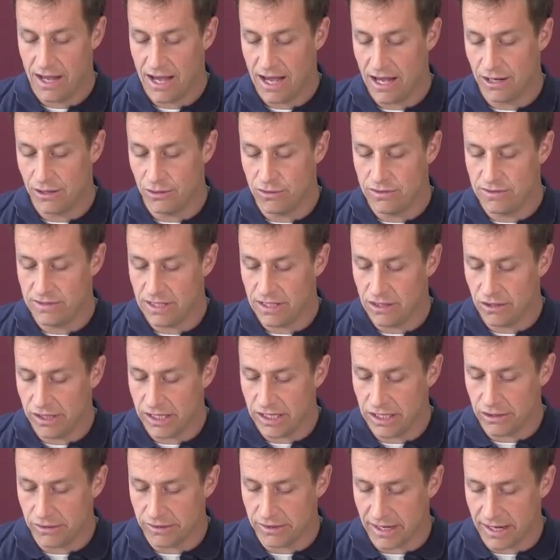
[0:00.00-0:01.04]
And you see
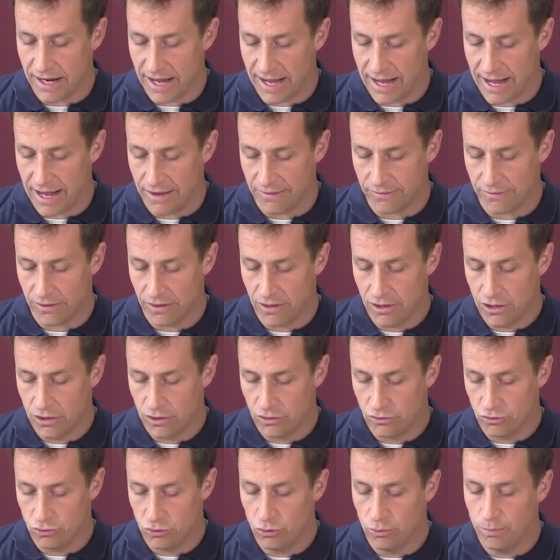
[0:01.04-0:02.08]
here that I have
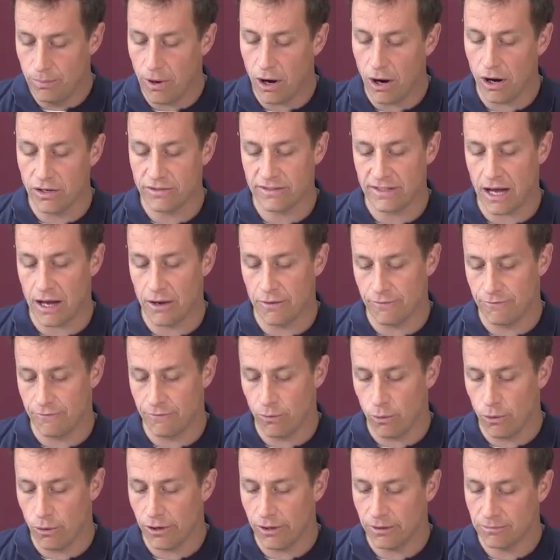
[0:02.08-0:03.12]
2 bars out of
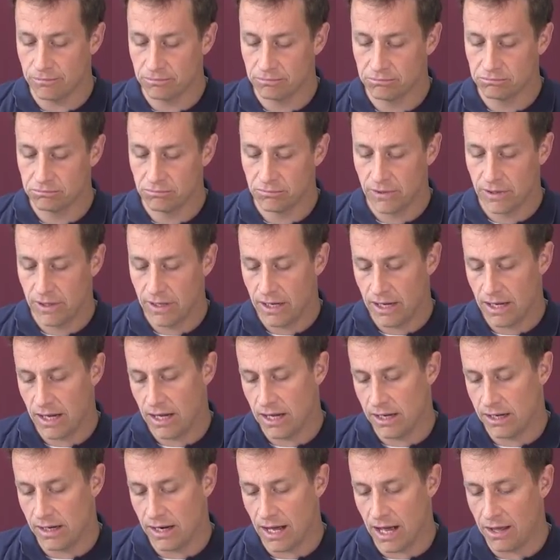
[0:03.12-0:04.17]
4,
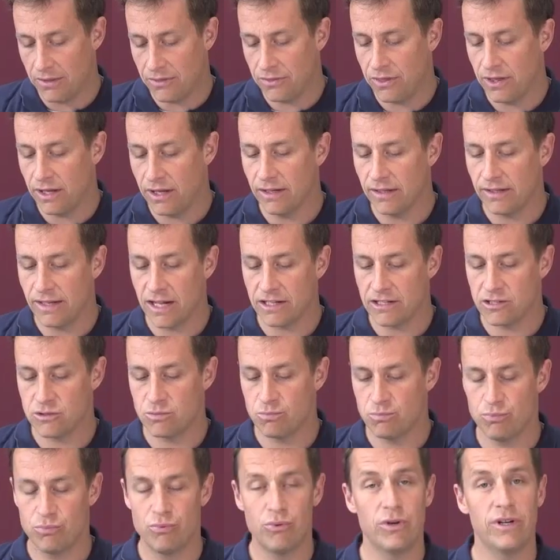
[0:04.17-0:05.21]
and I think that's
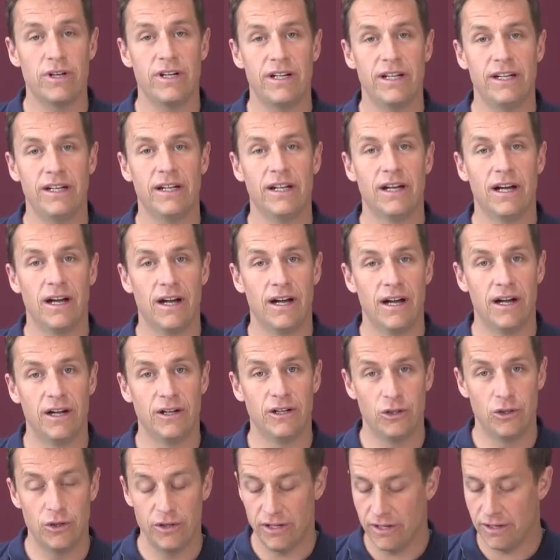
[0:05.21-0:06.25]
pretty
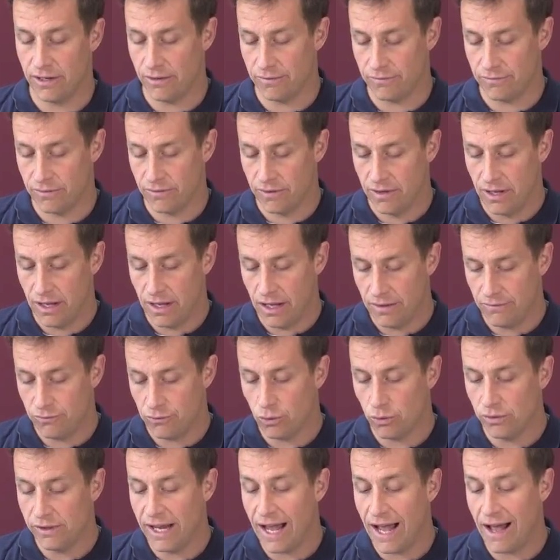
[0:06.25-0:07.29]
good enough. If
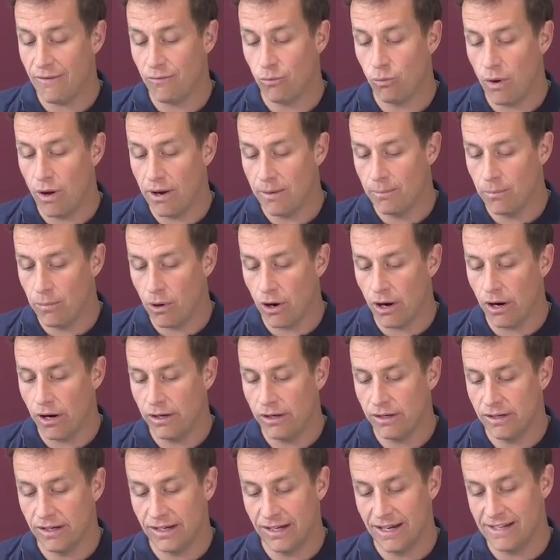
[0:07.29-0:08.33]
you only have 1
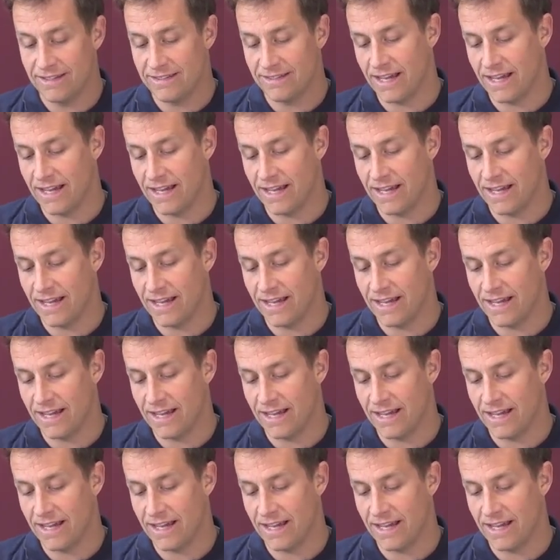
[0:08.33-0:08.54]
bar, let's